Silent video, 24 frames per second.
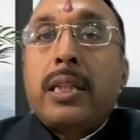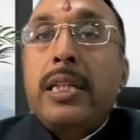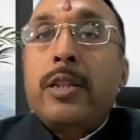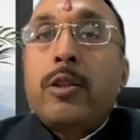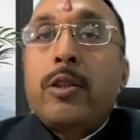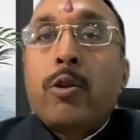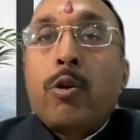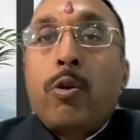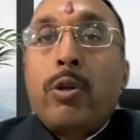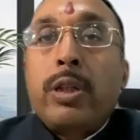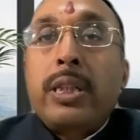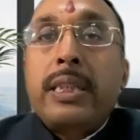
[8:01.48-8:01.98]
3
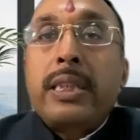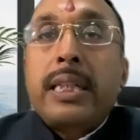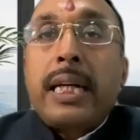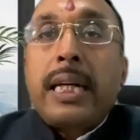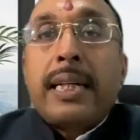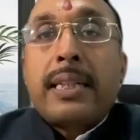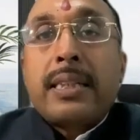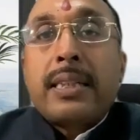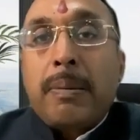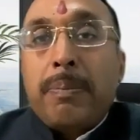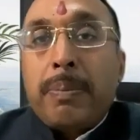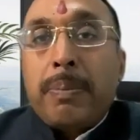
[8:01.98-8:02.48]
crore is
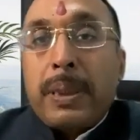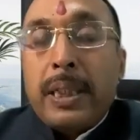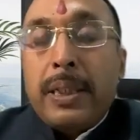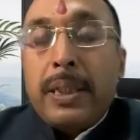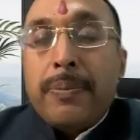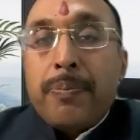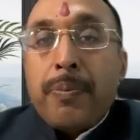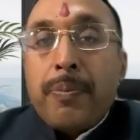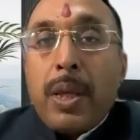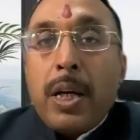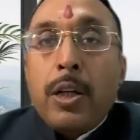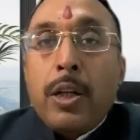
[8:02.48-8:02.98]
exempted.
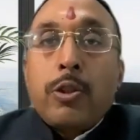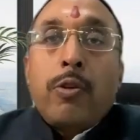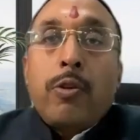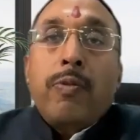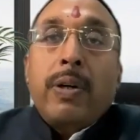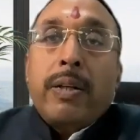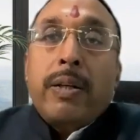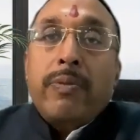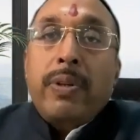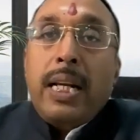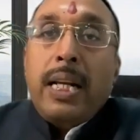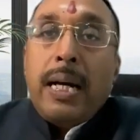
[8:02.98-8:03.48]
So
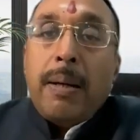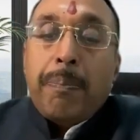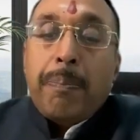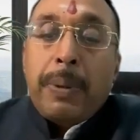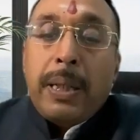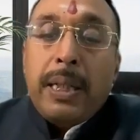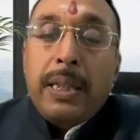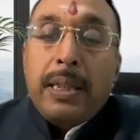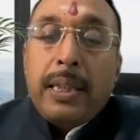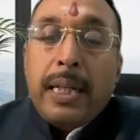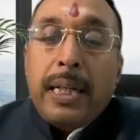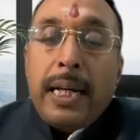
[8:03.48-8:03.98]
what will
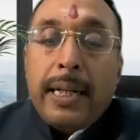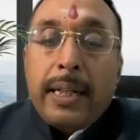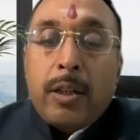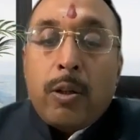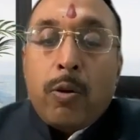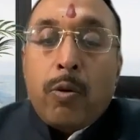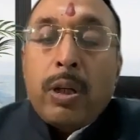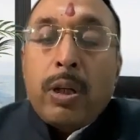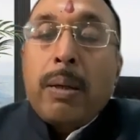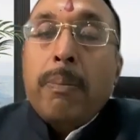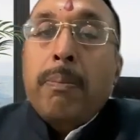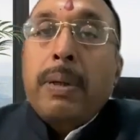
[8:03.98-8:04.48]
happen that
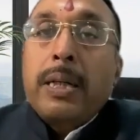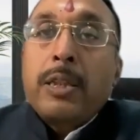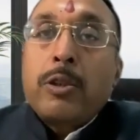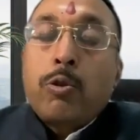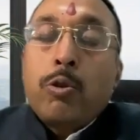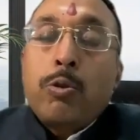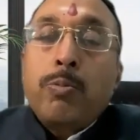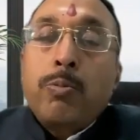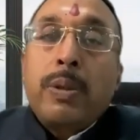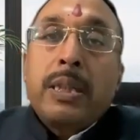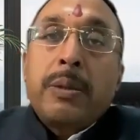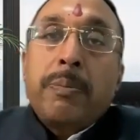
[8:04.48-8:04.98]
on a
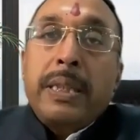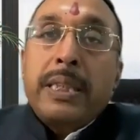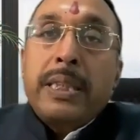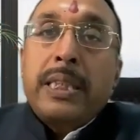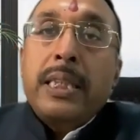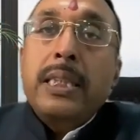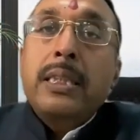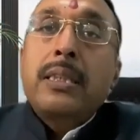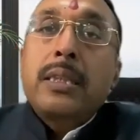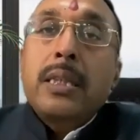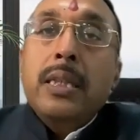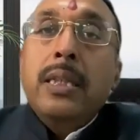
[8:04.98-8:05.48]
month-to-month
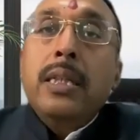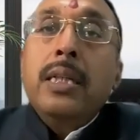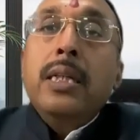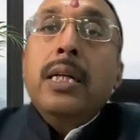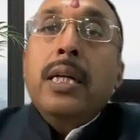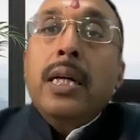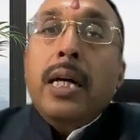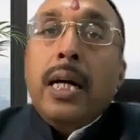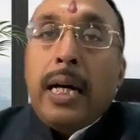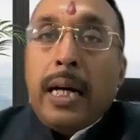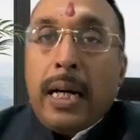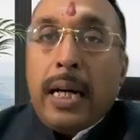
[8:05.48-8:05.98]
basis,
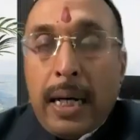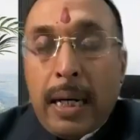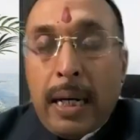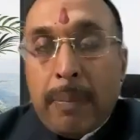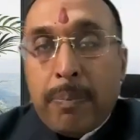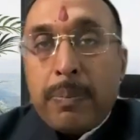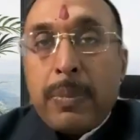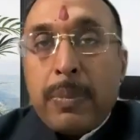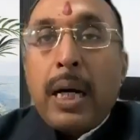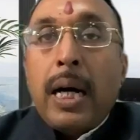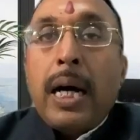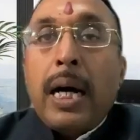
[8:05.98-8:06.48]

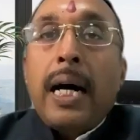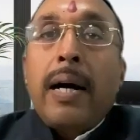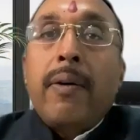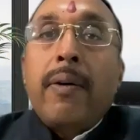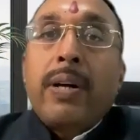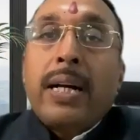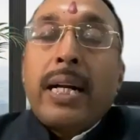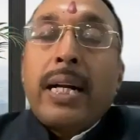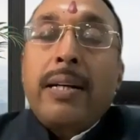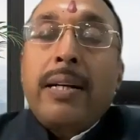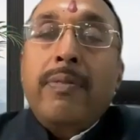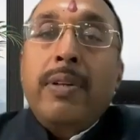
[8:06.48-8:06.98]

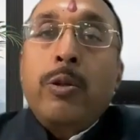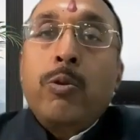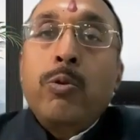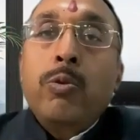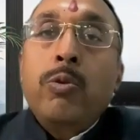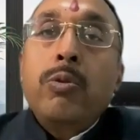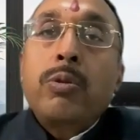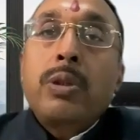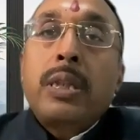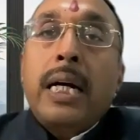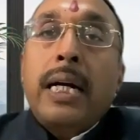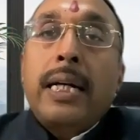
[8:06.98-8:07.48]
what I will
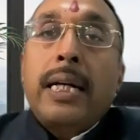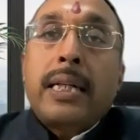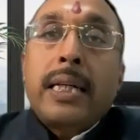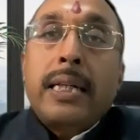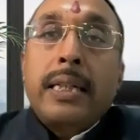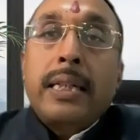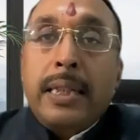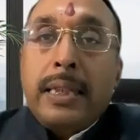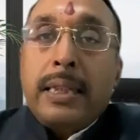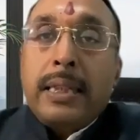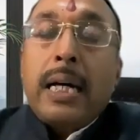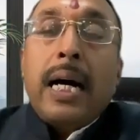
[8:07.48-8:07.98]
do that
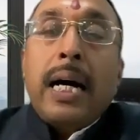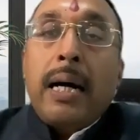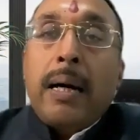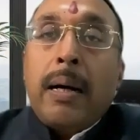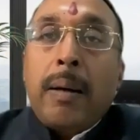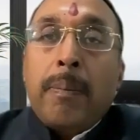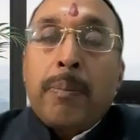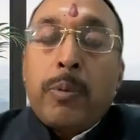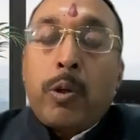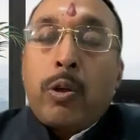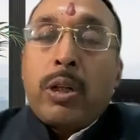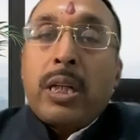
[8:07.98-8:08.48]

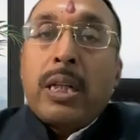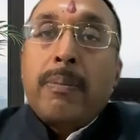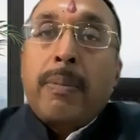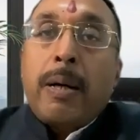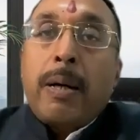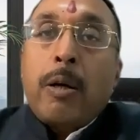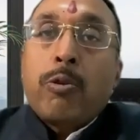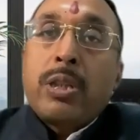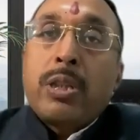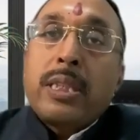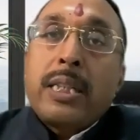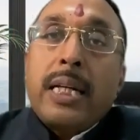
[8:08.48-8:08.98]
I'm talking
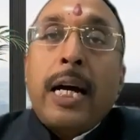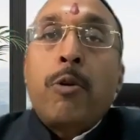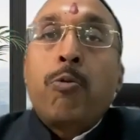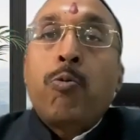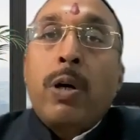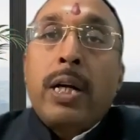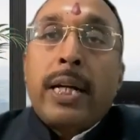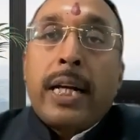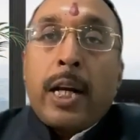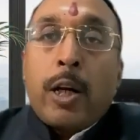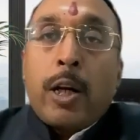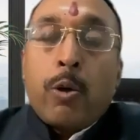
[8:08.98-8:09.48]
about this
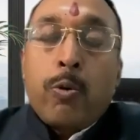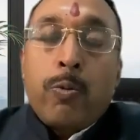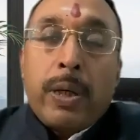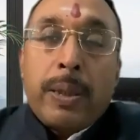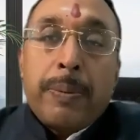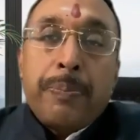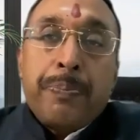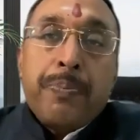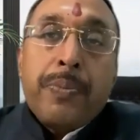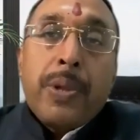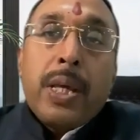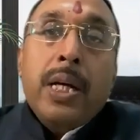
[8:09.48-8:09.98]
annual
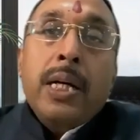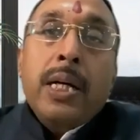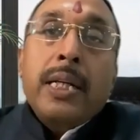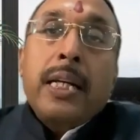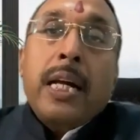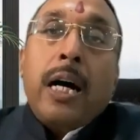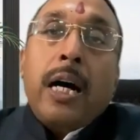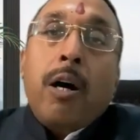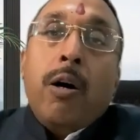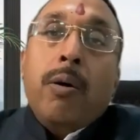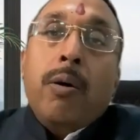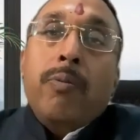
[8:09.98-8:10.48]
turnover.
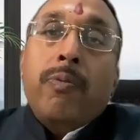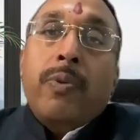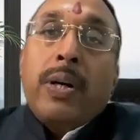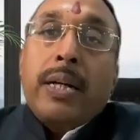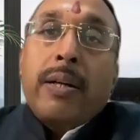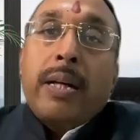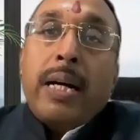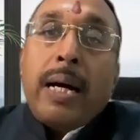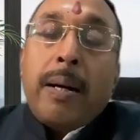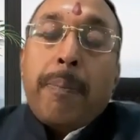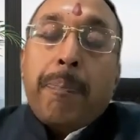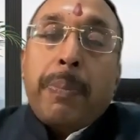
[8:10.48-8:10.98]
Now,
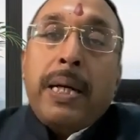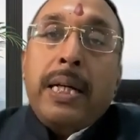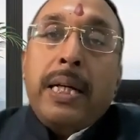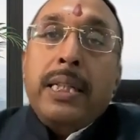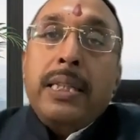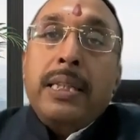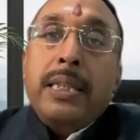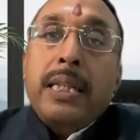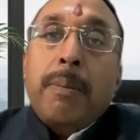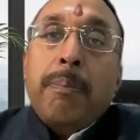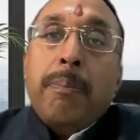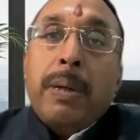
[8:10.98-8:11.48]
what happened
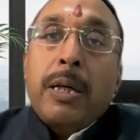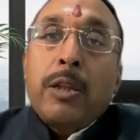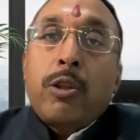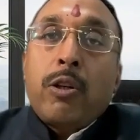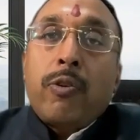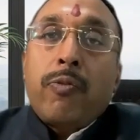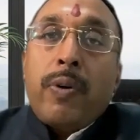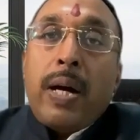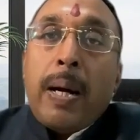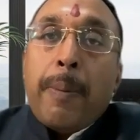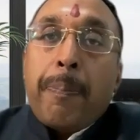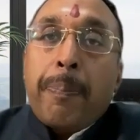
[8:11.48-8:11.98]
in the month
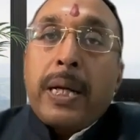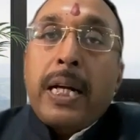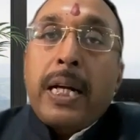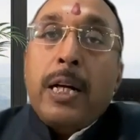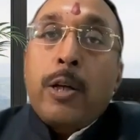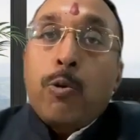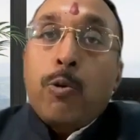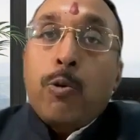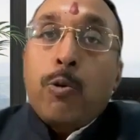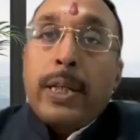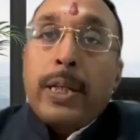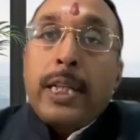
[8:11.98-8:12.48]
of April
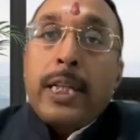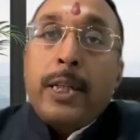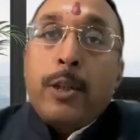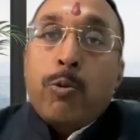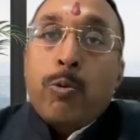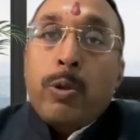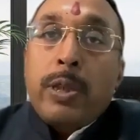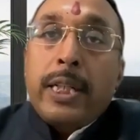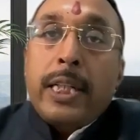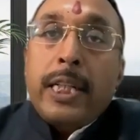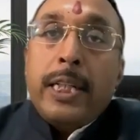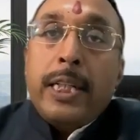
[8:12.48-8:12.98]

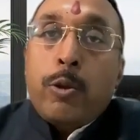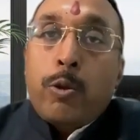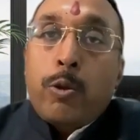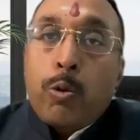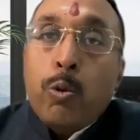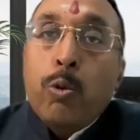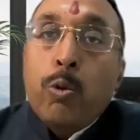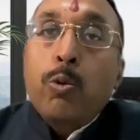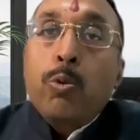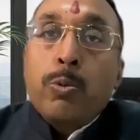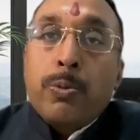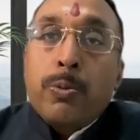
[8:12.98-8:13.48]

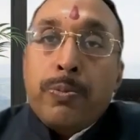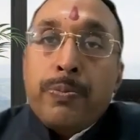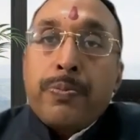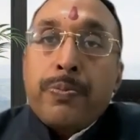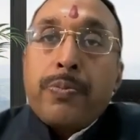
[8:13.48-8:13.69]
2022,